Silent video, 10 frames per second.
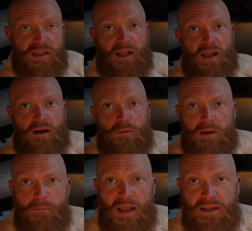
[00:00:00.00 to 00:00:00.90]
that I kind of want
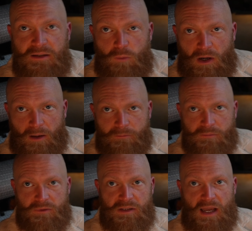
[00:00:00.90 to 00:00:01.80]
to make where I'm
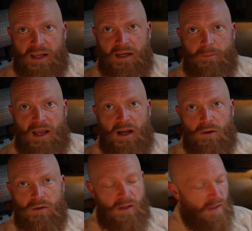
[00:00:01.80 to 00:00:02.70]
talking
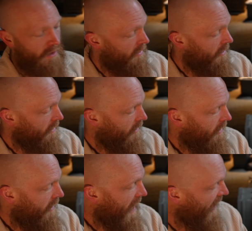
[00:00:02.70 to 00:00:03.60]
about
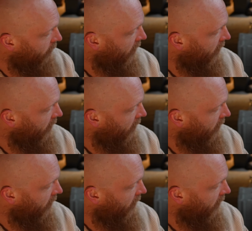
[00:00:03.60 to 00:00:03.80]
how